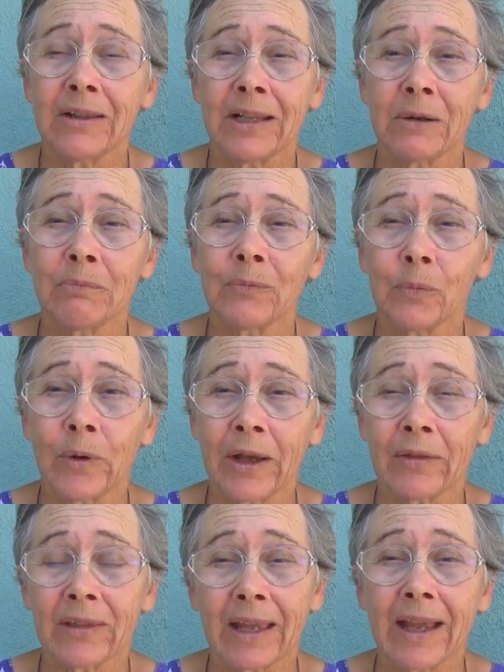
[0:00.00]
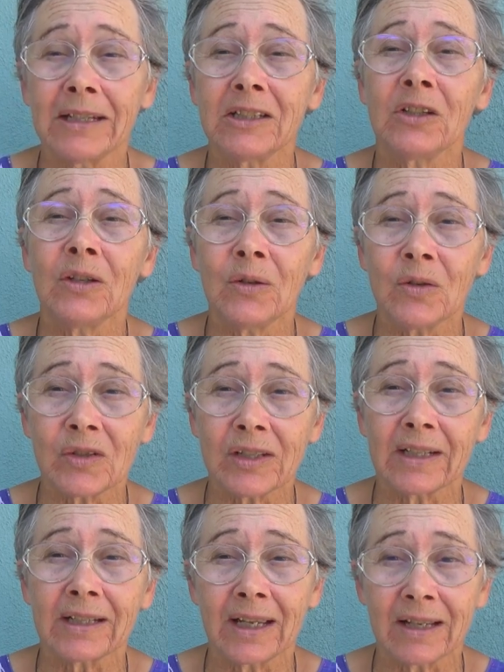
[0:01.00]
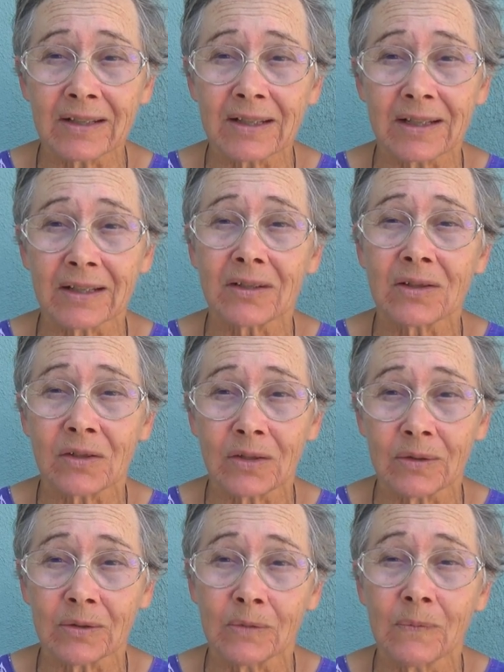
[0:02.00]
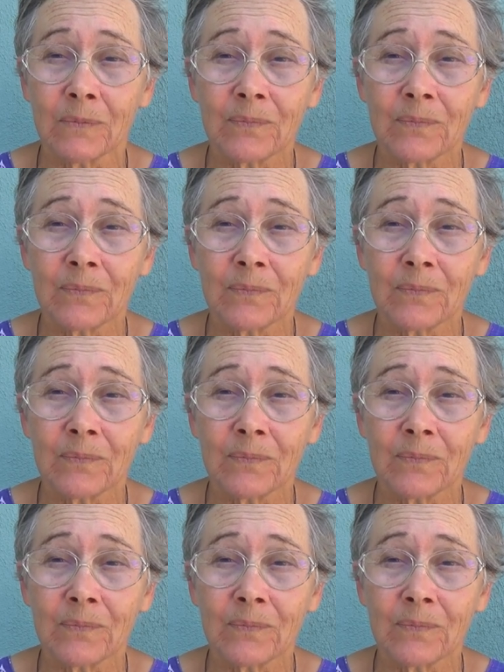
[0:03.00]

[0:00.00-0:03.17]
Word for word: them with and use it against us too.